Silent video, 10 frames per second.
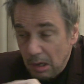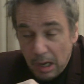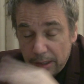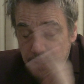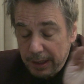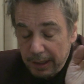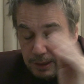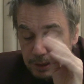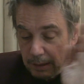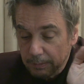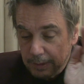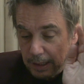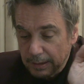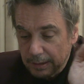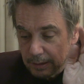And then I kept
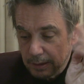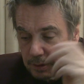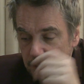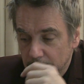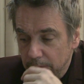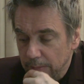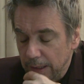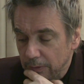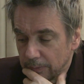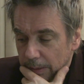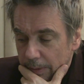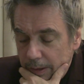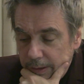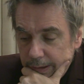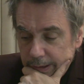that in the back of my mind.